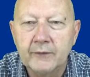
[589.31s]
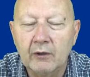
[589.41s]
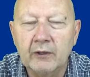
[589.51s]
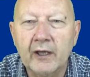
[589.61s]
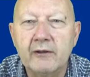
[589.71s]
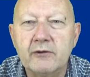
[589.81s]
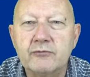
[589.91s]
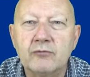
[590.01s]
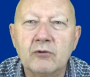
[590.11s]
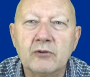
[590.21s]
Okay, there's
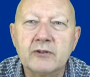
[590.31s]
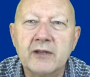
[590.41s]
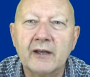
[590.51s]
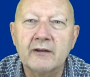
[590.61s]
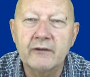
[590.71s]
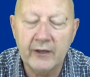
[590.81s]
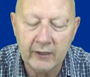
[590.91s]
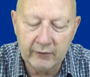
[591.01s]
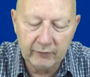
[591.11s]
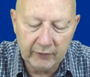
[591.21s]
rulers that are
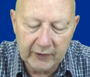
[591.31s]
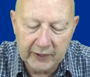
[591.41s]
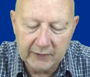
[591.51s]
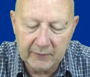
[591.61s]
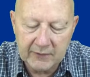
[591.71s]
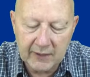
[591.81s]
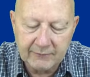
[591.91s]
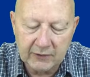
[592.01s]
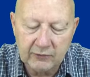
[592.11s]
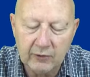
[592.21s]
there, you need to be
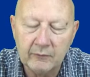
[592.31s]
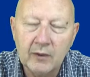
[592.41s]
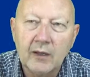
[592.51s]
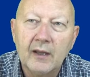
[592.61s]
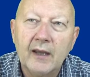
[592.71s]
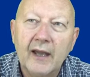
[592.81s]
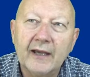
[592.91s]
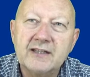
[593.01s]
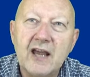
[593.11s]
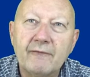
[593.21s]
subject to them.
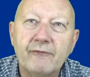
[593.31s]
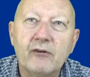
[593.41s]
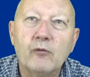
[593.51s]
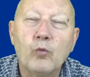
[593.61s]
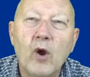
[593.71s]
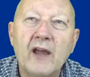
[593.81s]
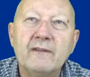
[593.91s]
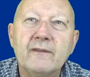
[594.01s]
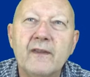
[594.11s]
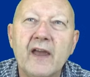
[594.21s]
Except for
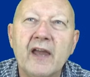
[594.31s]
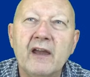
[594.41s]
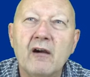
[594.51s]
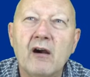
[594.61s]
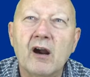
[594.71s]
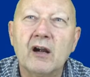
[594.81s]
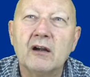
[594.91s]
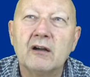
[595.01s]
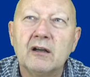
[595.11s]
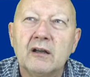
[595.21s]
when they
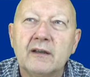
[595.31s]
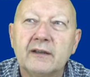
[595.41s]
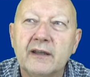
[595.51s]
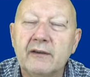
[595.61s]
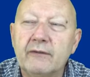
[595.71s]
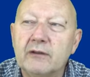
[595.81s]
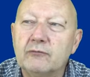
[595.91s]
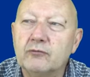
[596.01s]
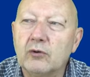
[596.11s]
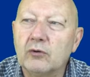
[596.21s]
are
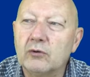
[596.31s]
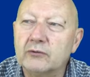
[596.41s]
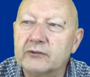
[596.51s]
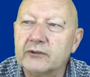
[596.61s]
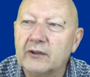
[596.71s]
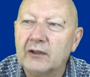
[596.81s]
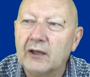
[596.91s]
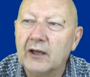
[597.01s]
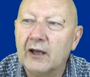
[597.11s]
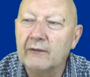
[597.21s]
giving rules
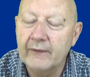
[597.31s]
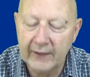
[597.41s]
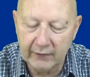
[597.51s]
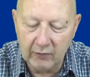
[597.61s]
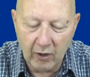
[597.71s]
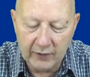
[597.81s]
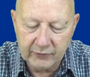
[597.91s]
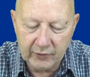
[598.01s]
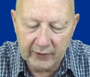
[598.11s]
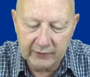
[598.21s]
uh, that are
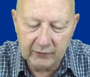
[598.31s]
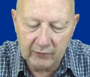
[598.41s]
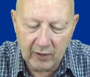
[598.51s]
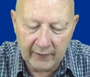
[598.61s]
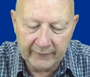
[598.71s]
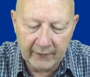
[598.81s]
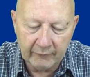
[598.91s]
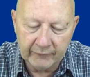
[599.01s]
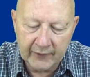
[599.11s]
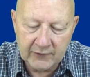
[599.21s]
contrary to God,
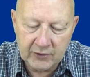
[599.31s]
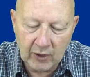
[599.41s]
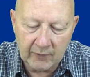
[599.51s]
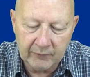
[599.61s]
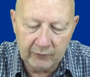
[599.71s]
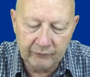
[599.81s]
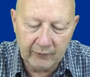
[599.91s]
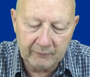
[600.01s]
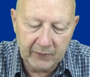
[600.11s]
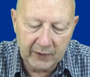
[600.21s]
that, that stop you
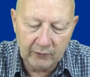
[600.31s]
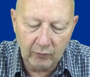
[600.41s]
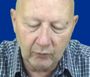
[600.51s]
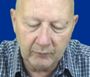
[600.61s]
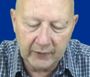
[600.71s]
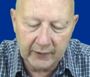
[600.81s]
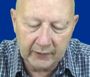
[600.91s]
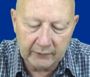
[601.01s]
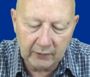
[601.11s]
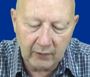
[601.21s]
from being
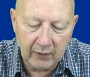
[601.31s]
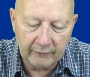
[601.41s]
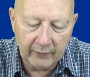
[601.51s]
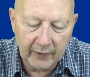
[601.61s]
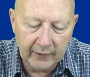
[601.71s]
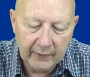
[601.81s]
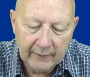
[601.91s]
obedient to God, right?